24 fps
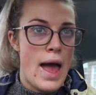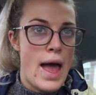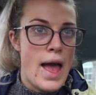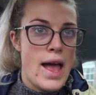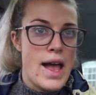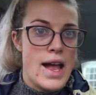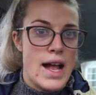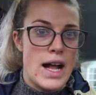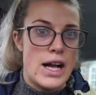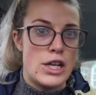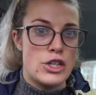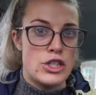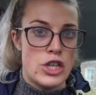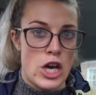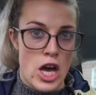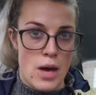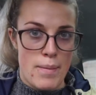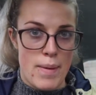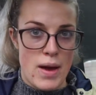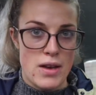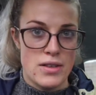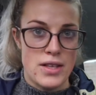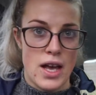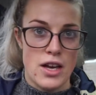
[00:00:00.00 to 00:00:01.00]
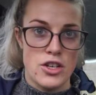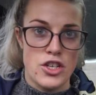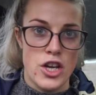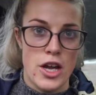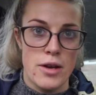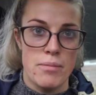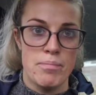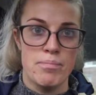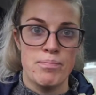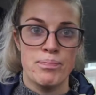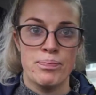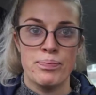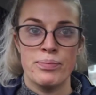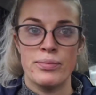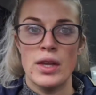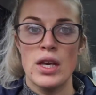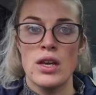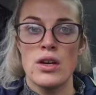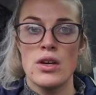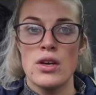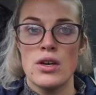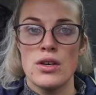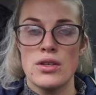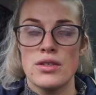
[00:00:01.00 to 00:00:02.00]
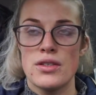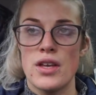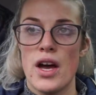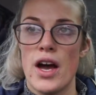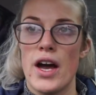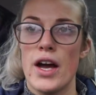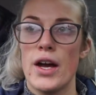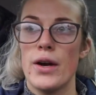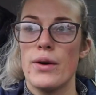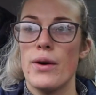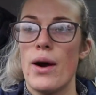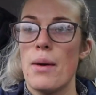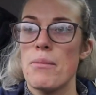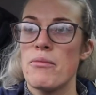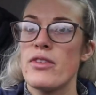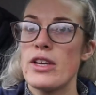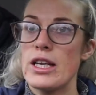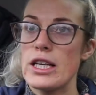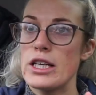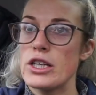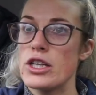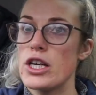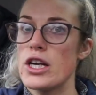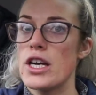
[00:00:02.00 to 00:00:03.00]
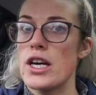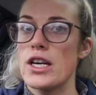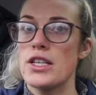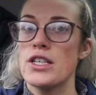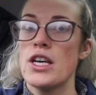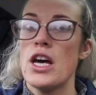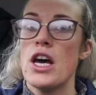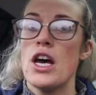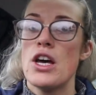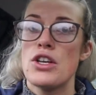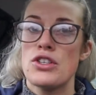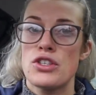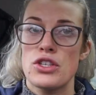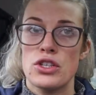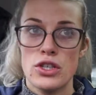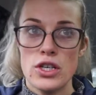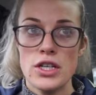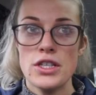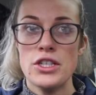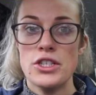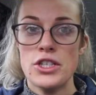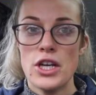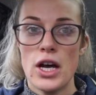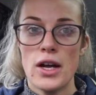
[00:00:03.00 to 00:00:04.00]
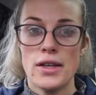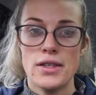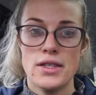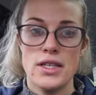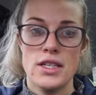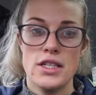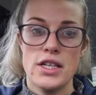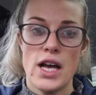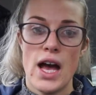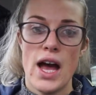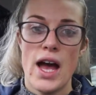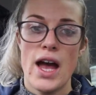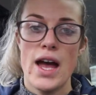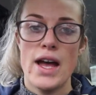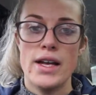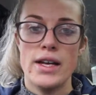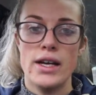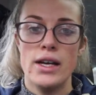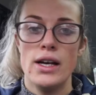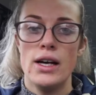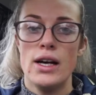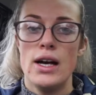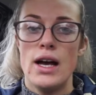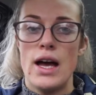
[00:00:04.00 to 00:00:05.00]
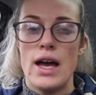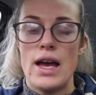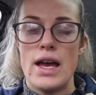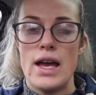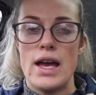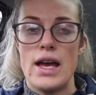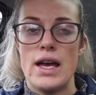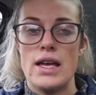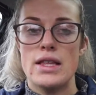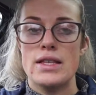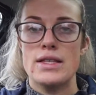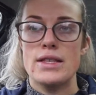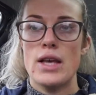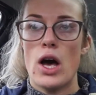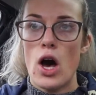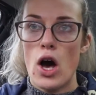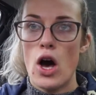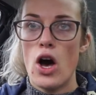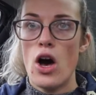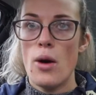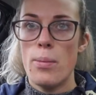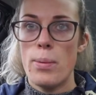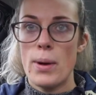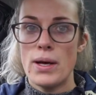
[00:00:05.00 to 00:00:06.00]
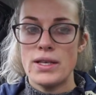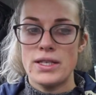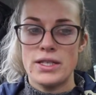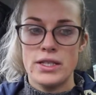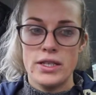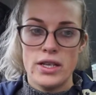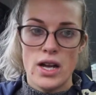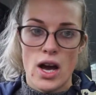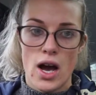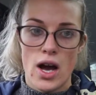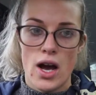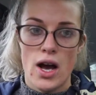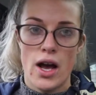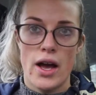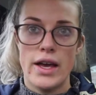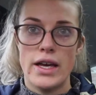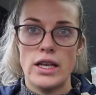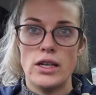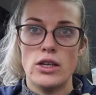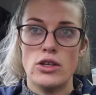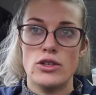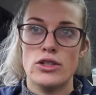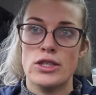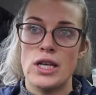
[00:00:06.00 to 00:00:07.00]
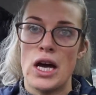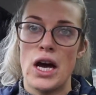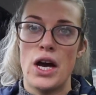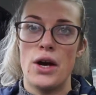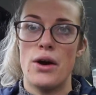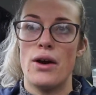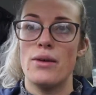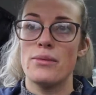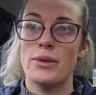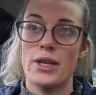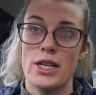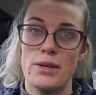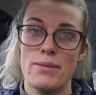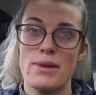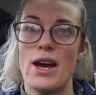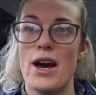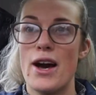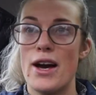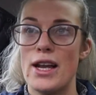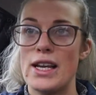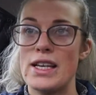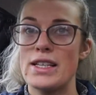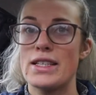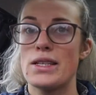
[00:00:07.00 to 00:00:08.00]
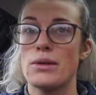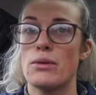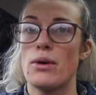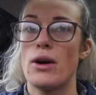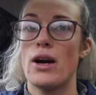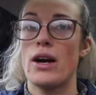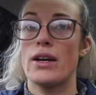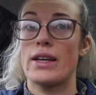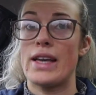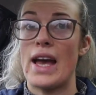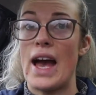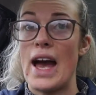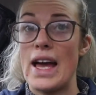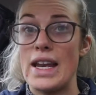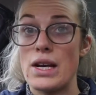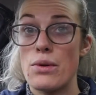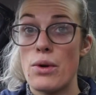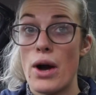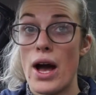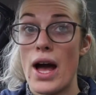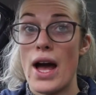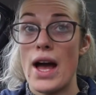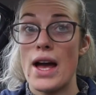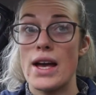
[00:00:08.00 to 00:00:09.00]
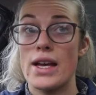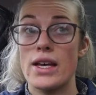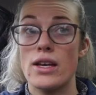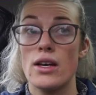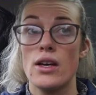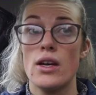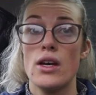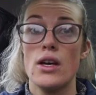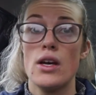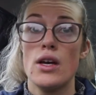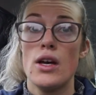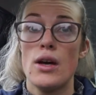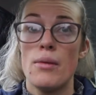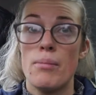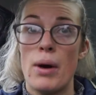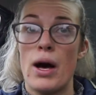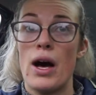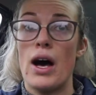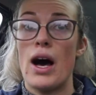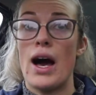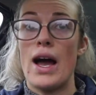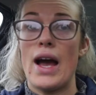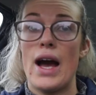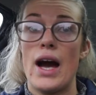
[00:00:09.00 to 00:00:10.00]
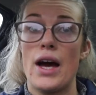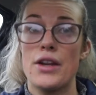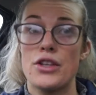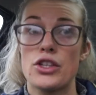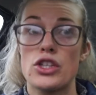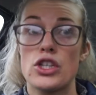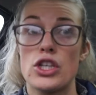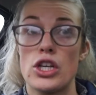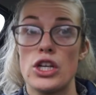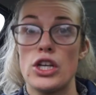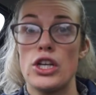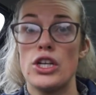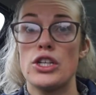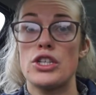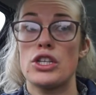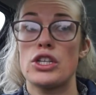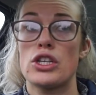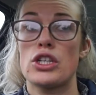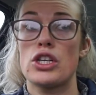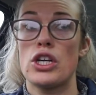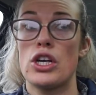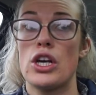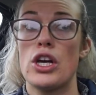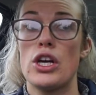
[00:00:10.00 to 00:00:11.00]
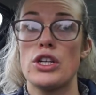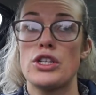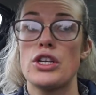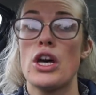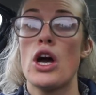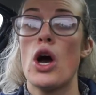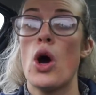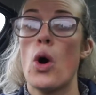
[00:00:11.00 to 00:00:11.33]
a turbo session. So I'm feeling good. It's a good start to the day. It's 9:30, so I'm gonna be early to work anyway, but I had a good, good